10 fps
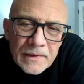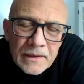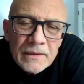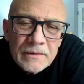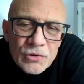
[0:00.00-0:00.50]

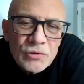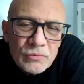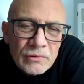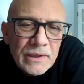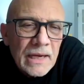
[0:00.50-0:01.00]
It is
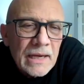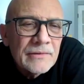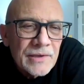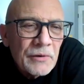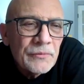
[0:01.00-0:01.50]
truly a
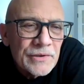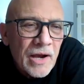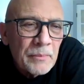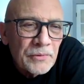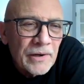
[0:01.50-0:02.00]
salvage
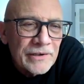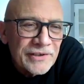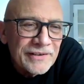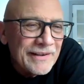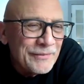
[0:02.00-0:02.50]

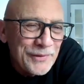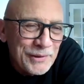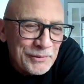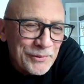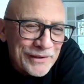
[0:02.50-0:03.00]
operation,
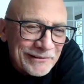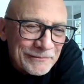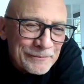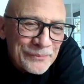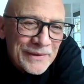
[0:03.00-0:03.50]
if you will.